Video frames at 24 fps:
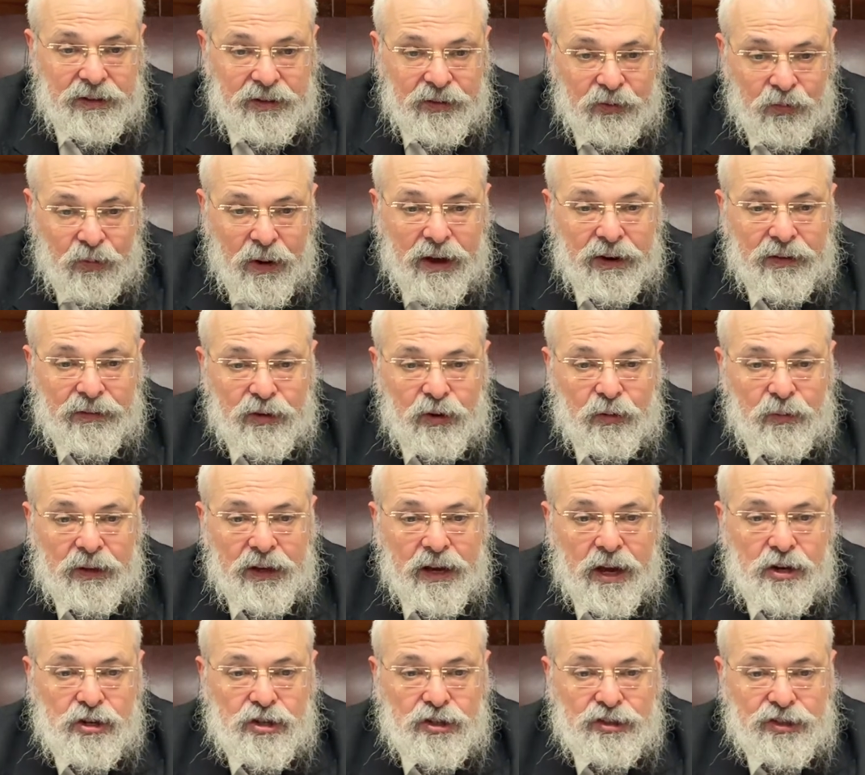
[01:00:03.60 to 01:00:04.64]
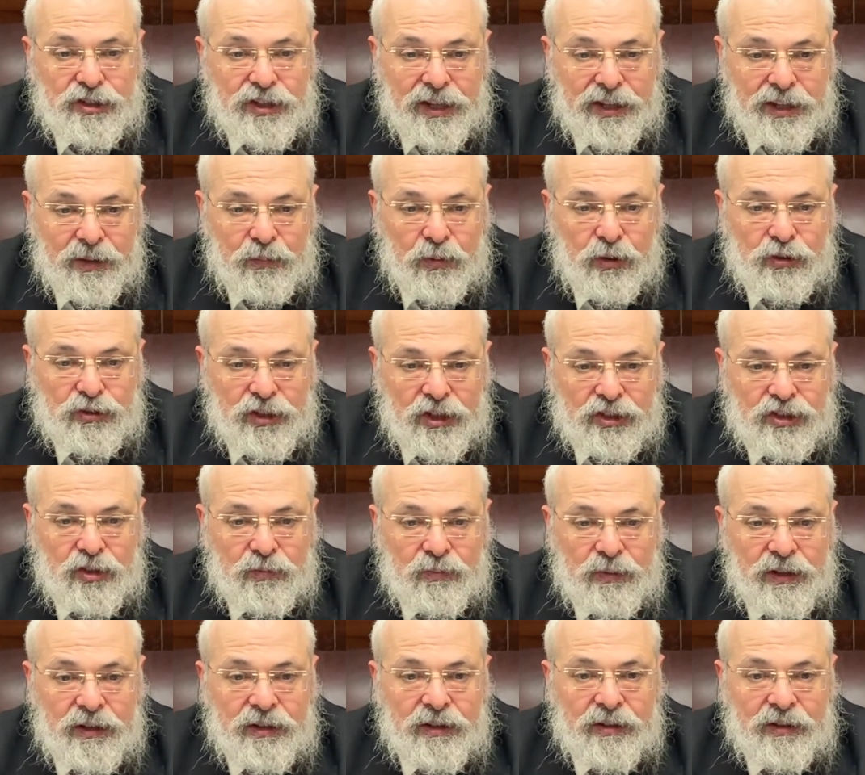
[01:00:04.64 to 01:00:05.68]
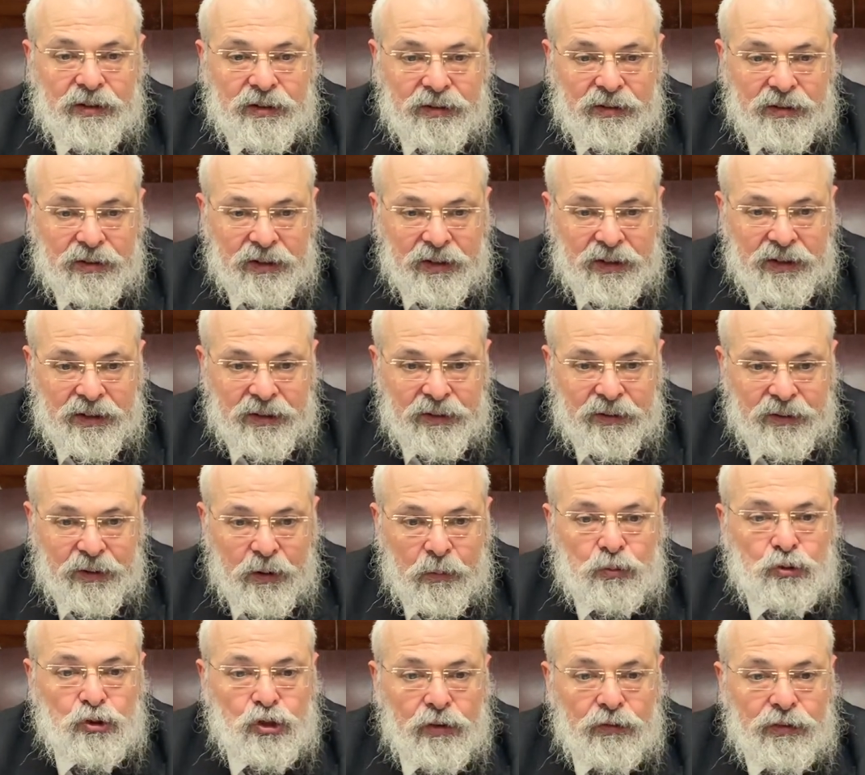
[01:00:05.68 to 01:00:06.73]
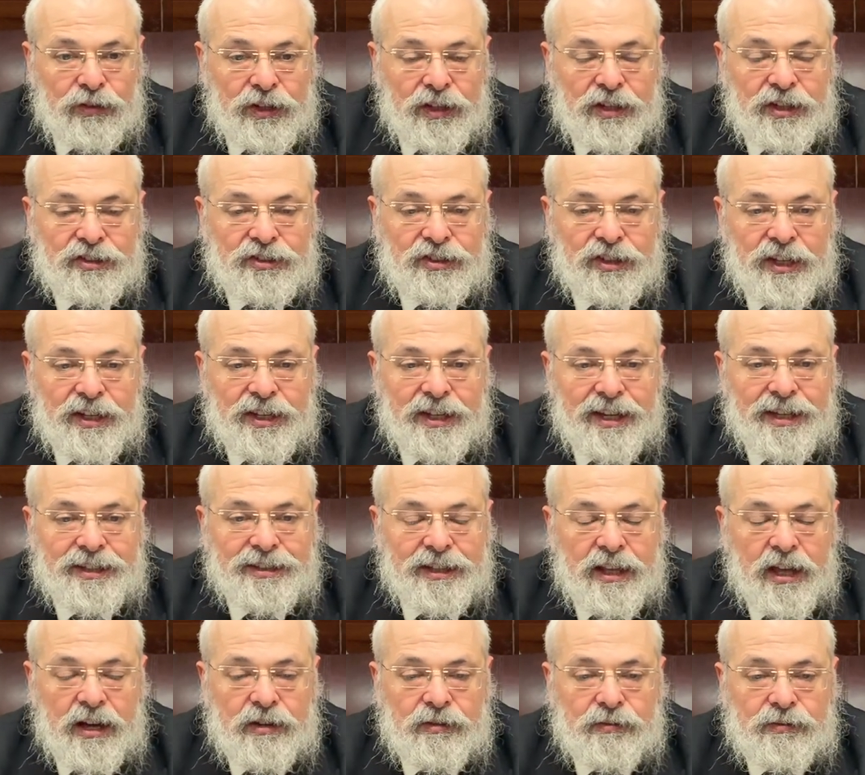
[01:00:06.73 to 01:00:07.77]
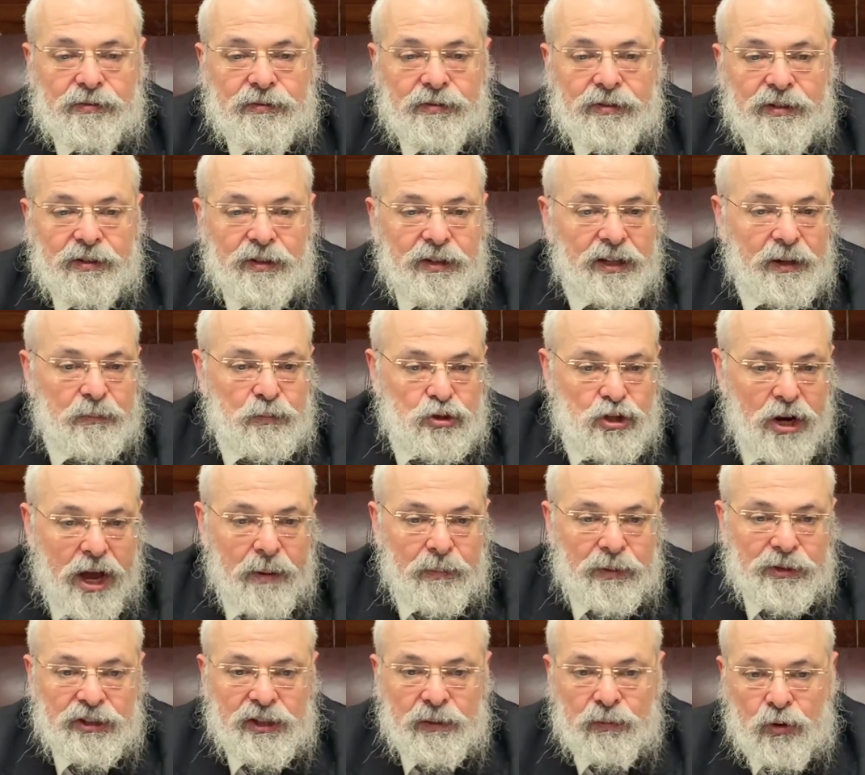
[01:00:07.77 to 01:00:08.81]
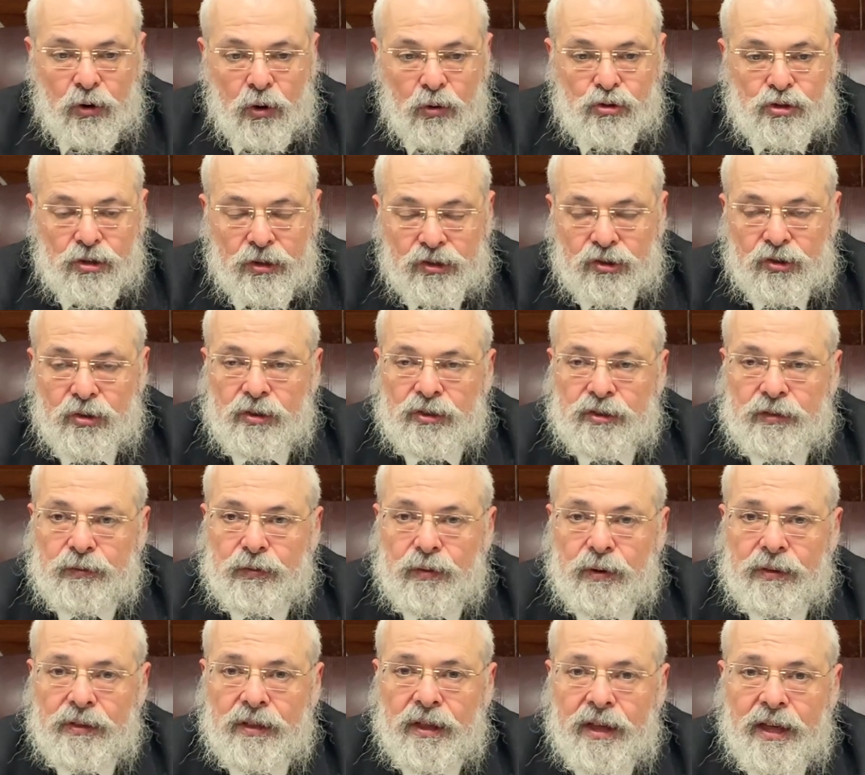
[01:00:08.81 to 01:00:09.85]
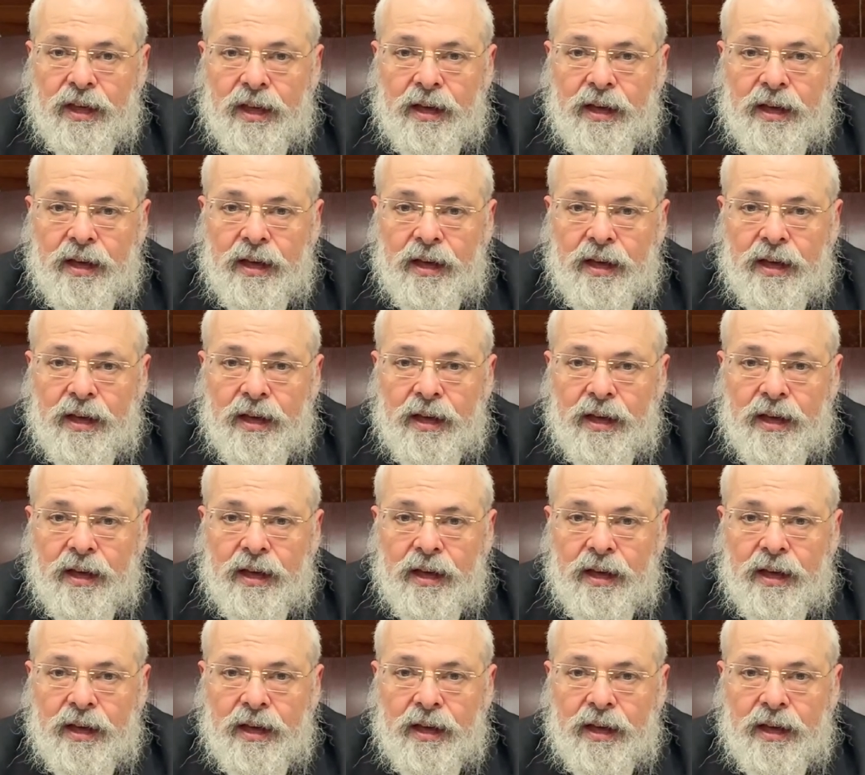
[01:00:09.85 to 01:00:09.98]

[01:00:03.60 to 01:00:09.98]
One of the obligations is that the person has to be observant in his life, keep Shabbos, keep kosher, and so on and so forth.